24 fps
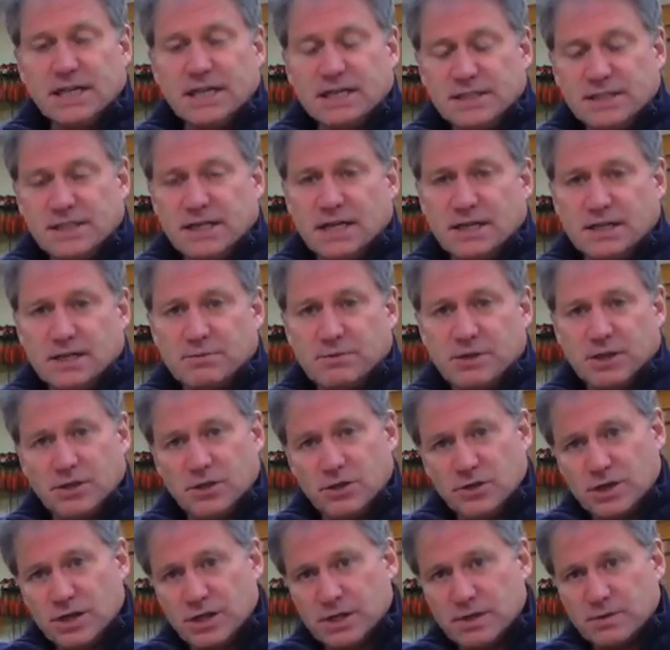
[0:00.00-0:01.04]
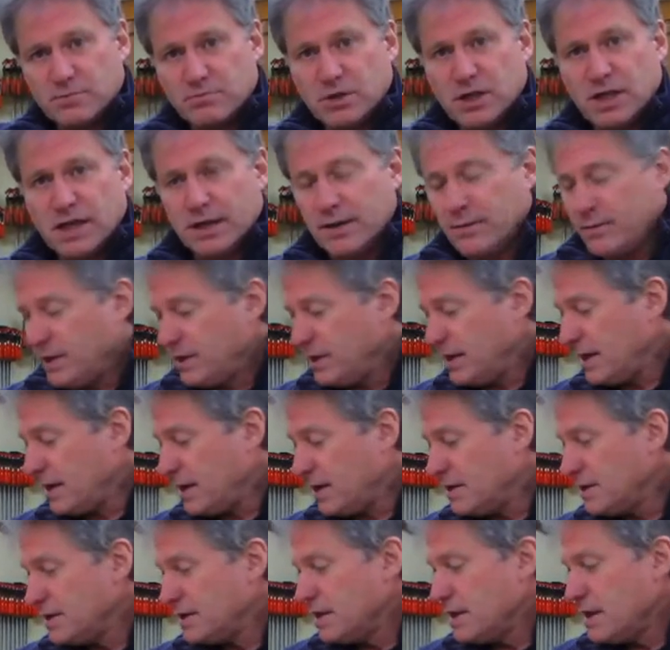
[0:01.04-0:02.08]
They send them, and you can plug them in
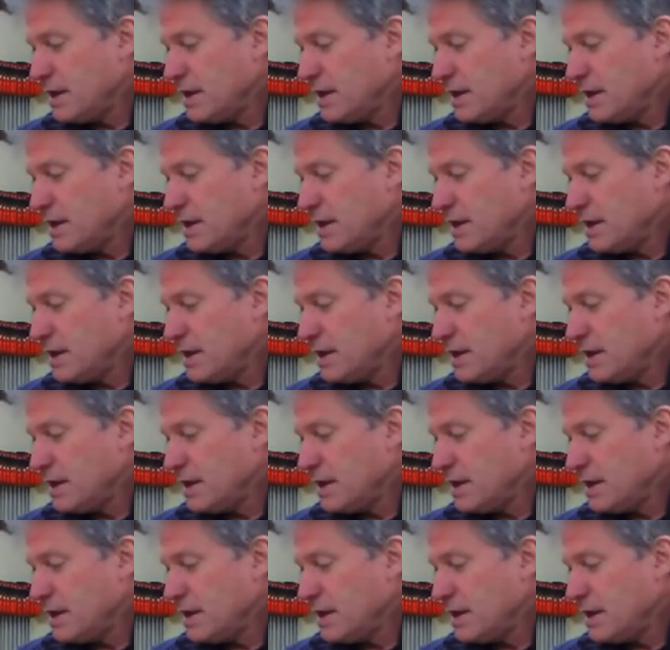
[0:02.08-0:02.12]
there.